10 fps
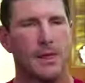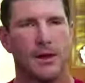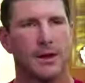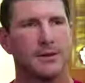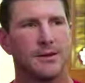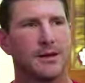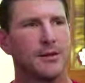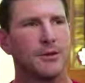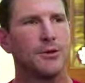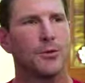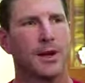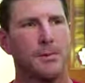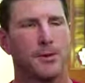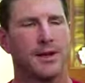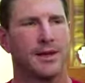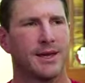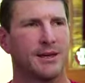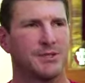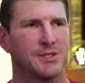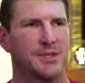Uh, you know, when I played at
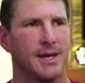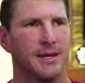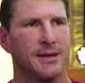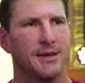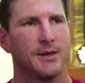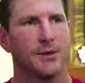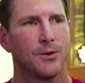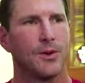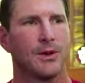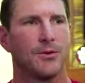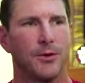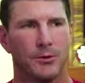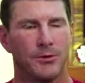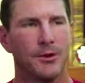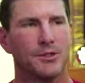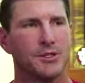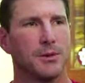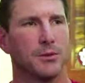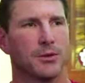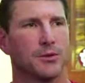Kansas State, we it was very
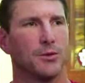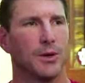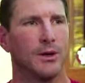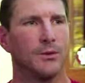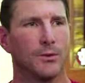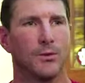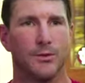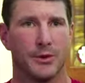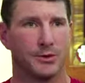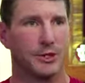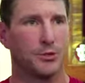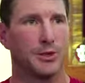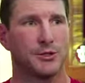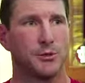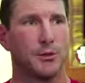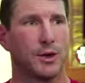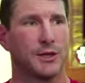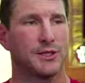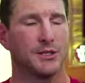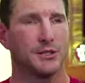similar to what it, the situation we
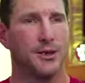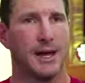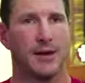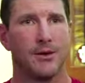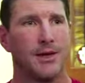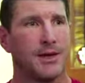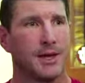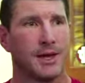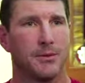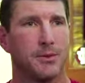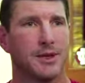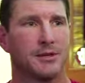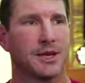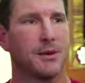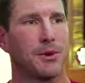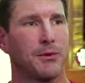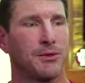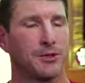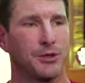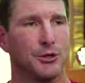walked into now. And by the time I
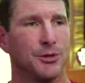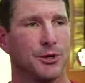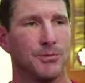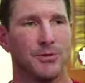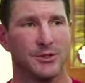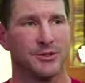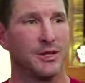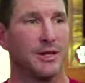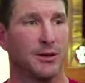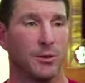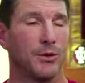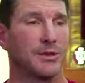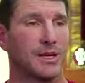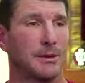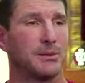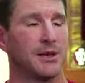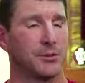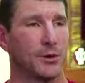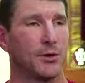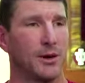was a junior and senior, we were a top 10
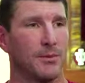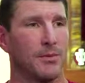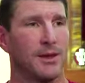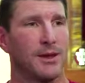program,